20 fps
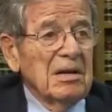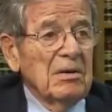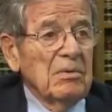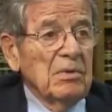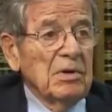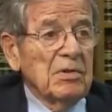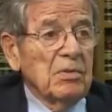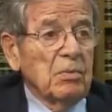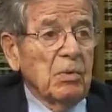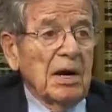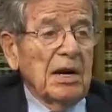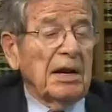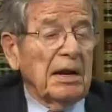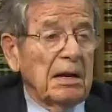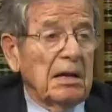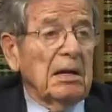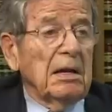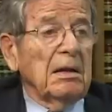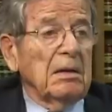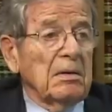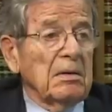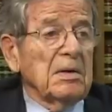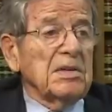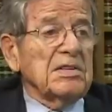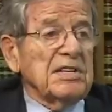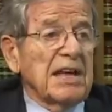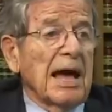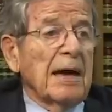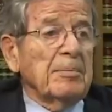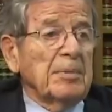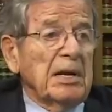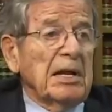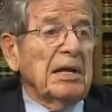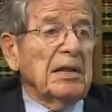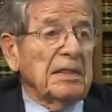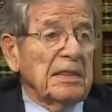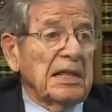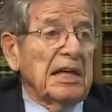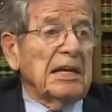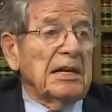with what was
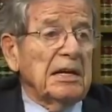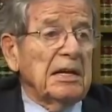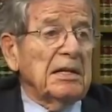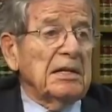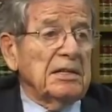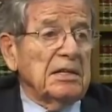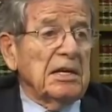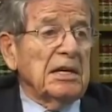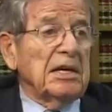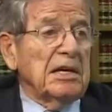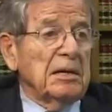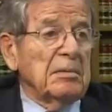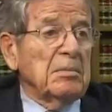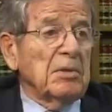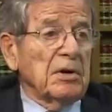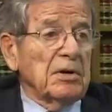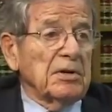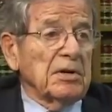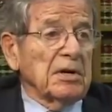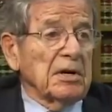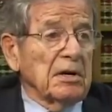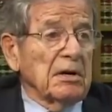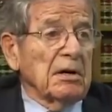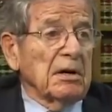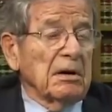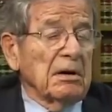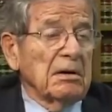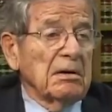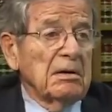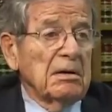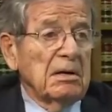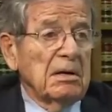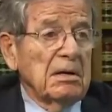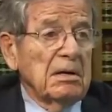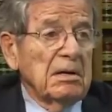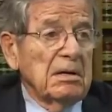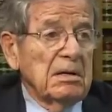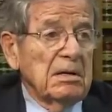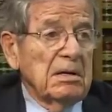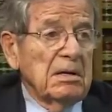happening then to him or to her.
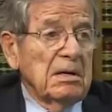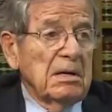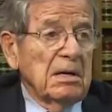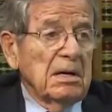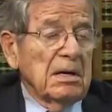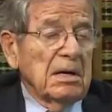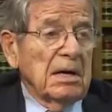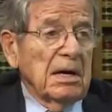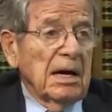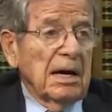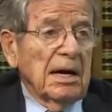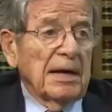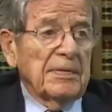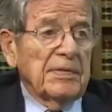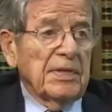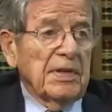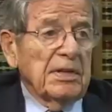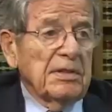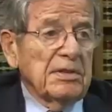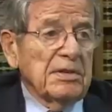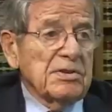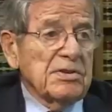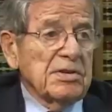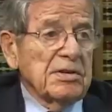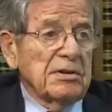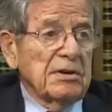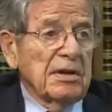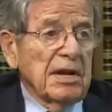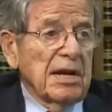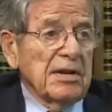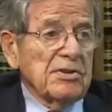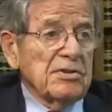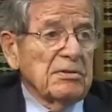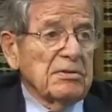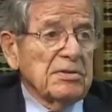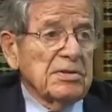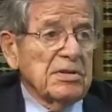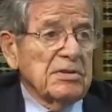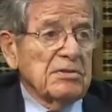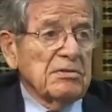I think this international
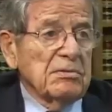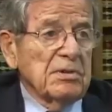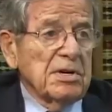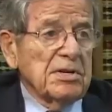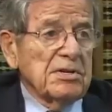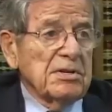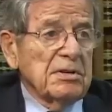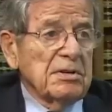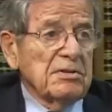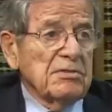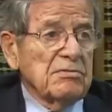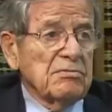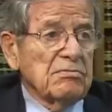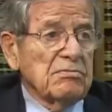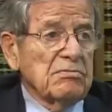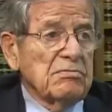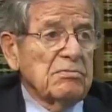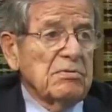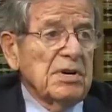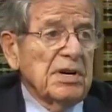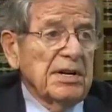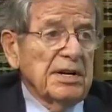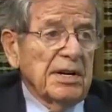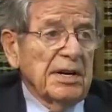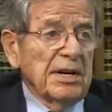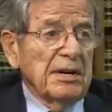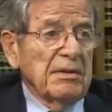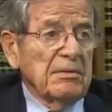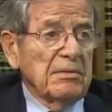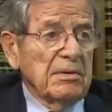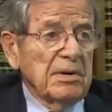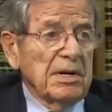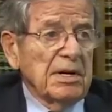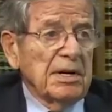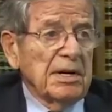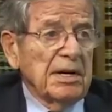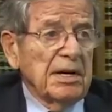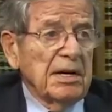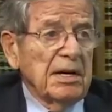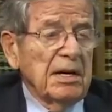situation has really,
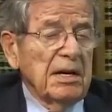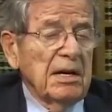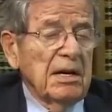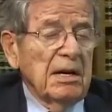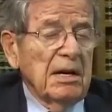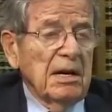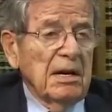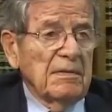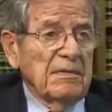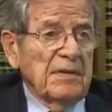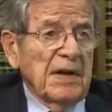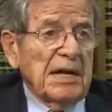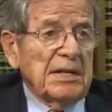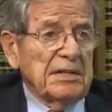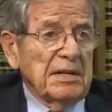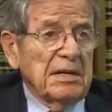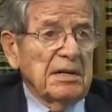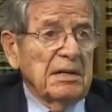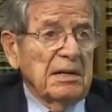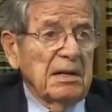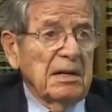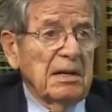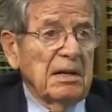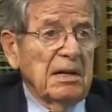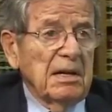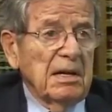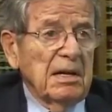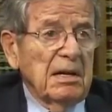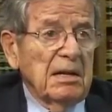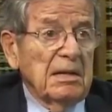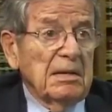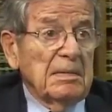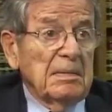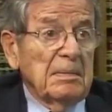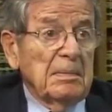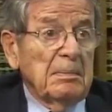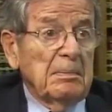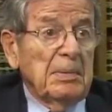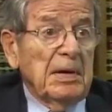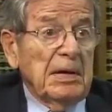really affected
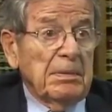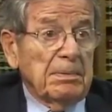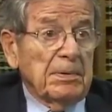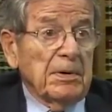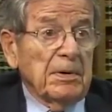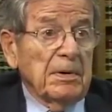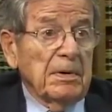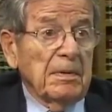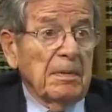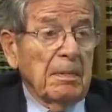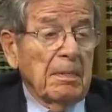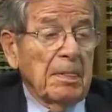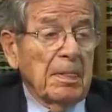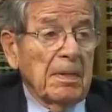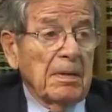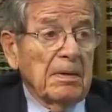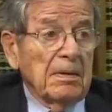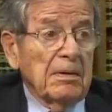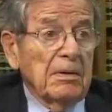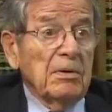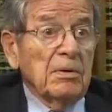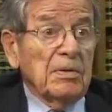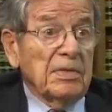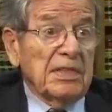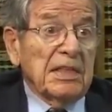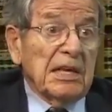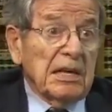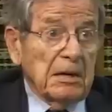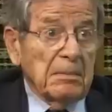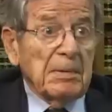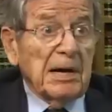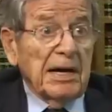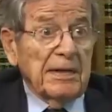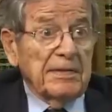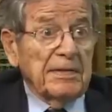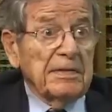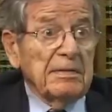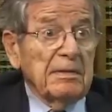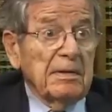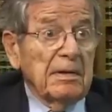people who think about
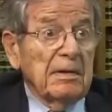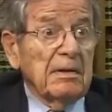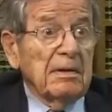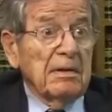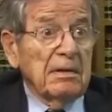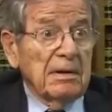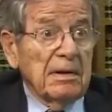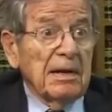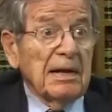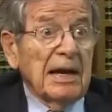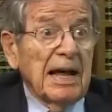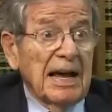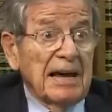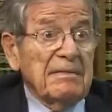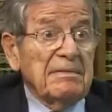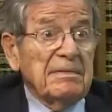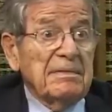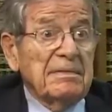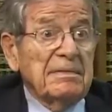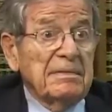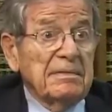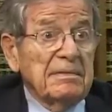life.